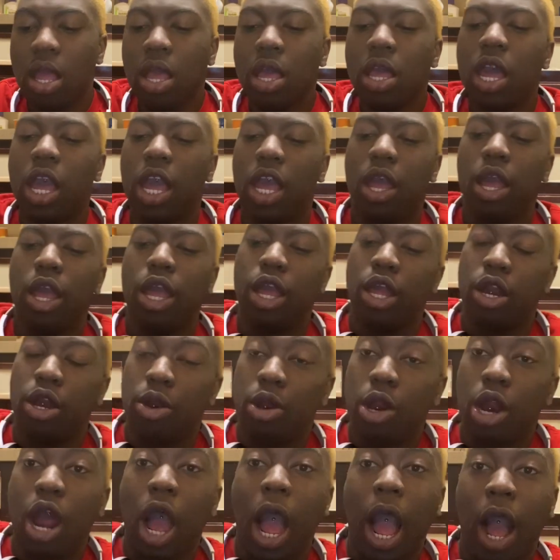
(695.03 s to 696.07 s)

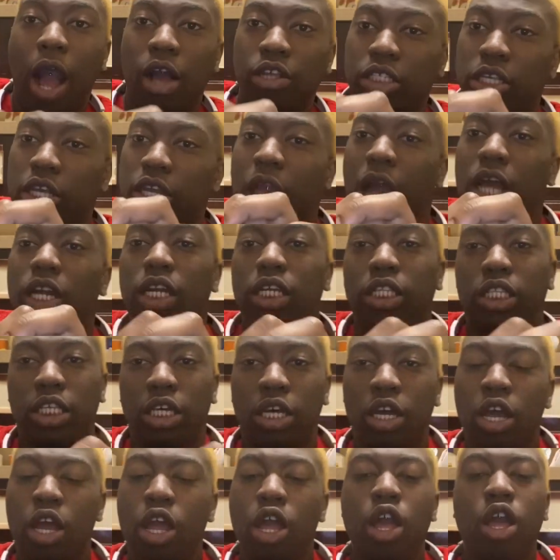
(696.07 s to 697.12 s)
And also, y'all need
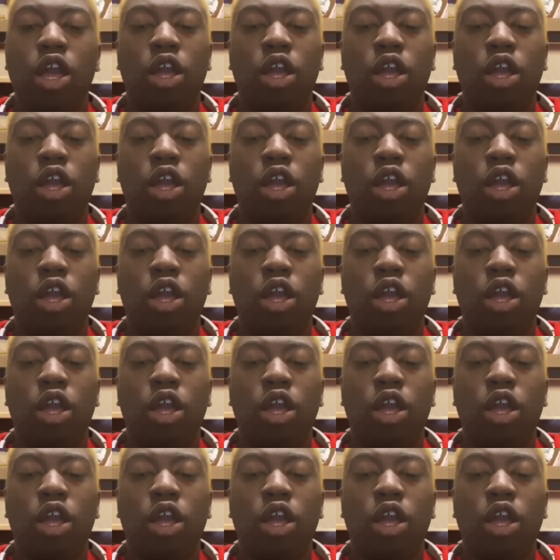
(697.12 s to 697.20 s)
to,